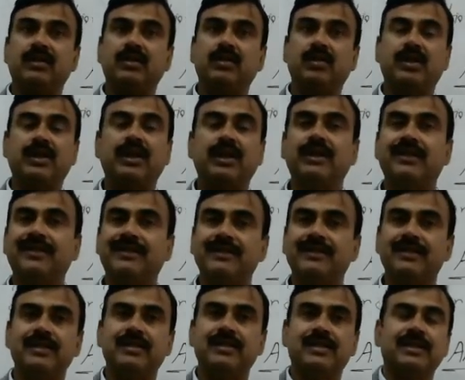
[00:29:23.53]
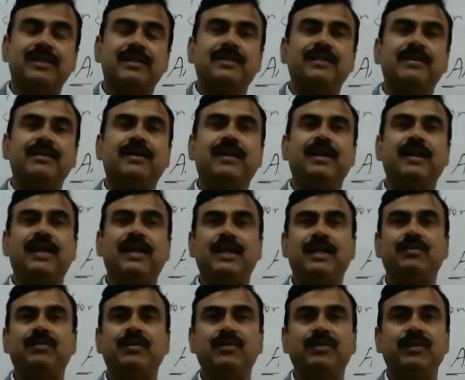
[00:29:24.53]
Okay, dear children, I
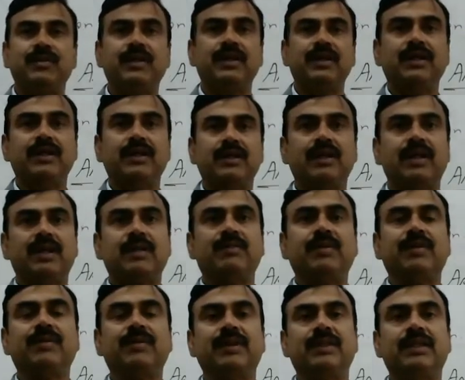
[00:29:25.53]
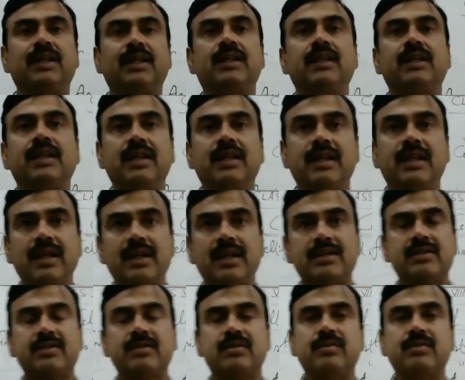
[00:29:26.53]
would be coming with the
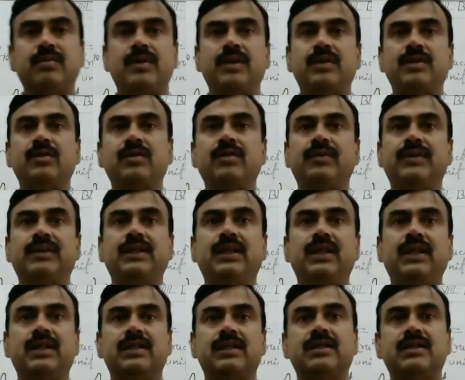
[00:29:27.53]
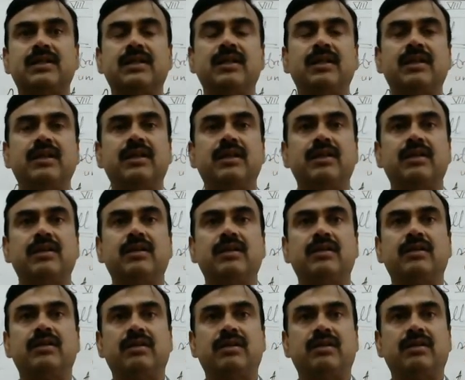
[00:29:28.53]
next module with the next
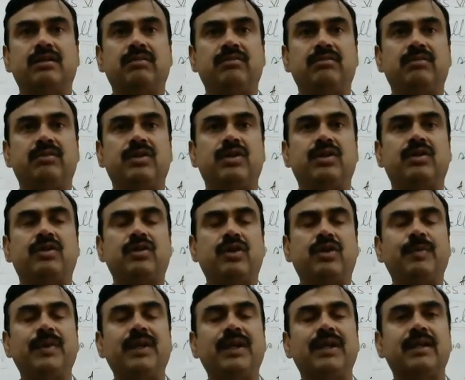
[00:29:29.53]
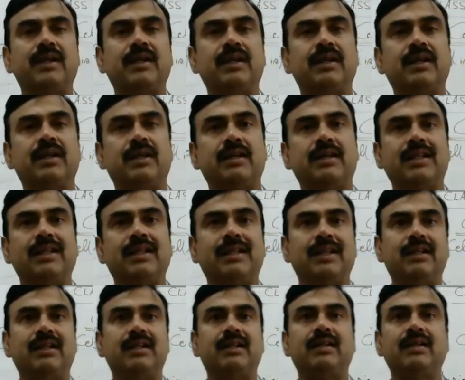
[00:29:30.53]
topic. Till
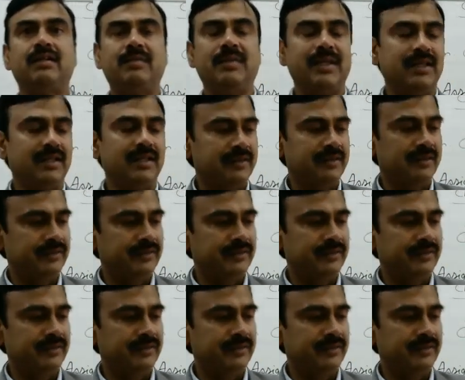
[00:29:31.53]
then, bye.